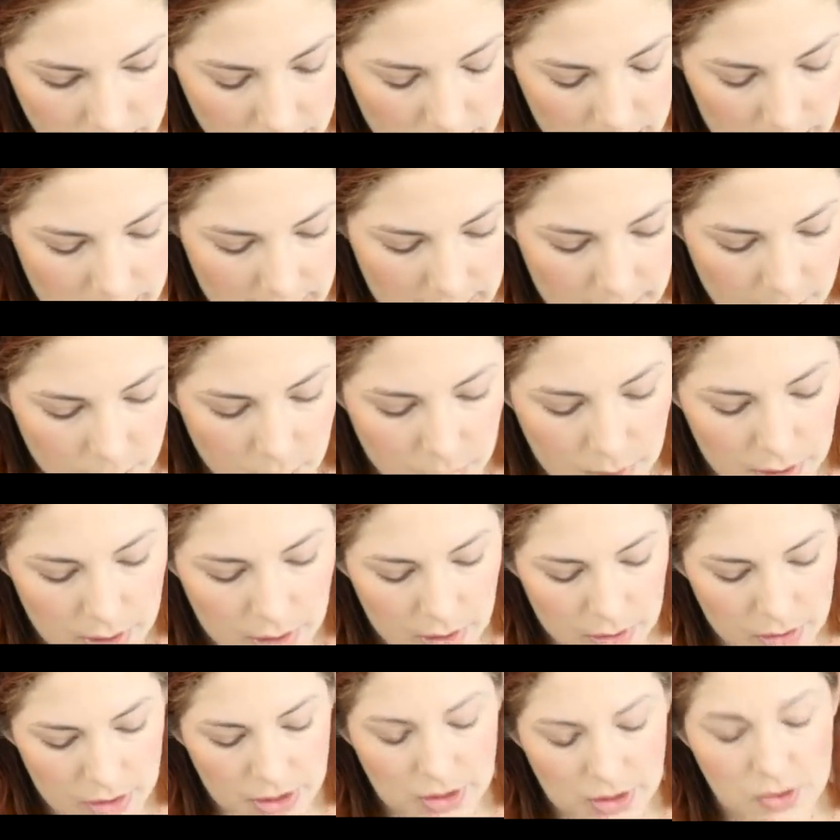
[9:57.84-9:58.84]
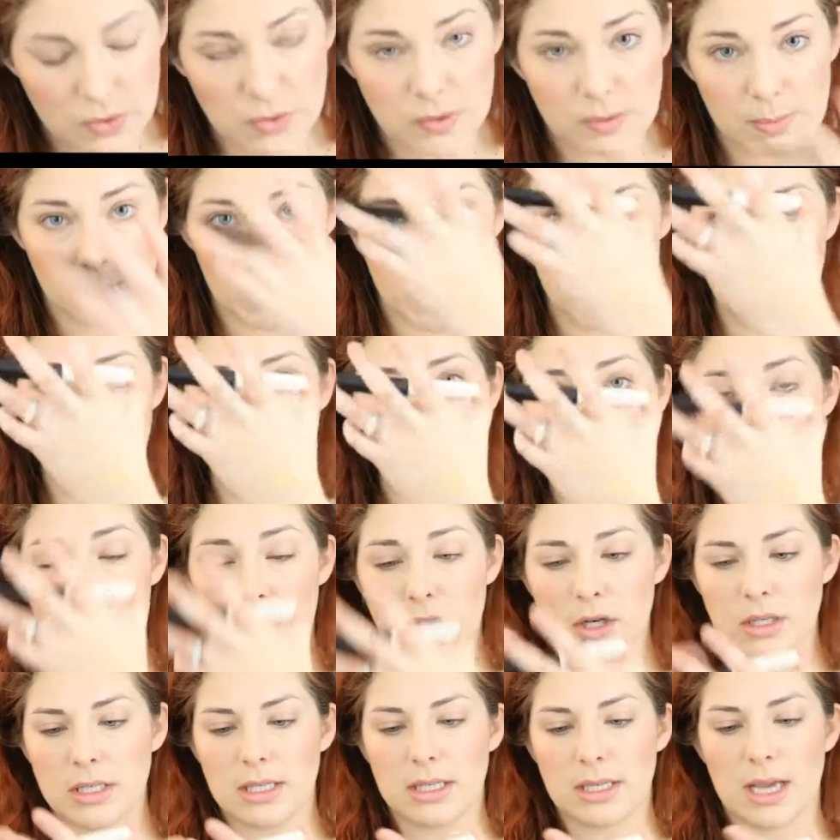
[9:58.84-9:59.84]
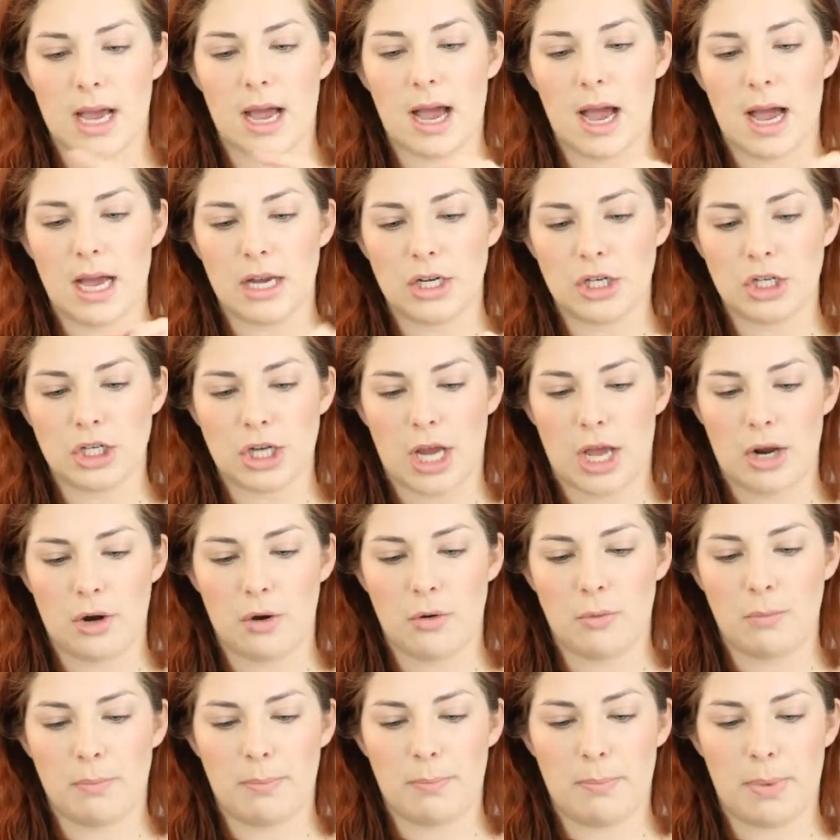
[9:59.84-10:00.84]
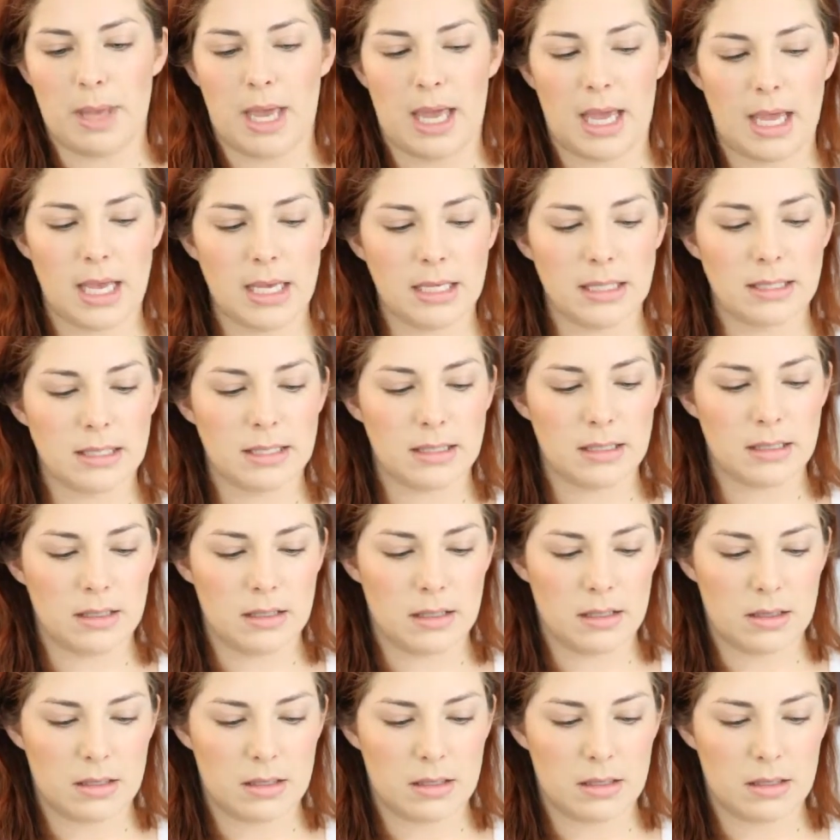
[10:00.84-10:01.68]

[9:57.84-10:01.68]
I will use my Nars I Shadow base.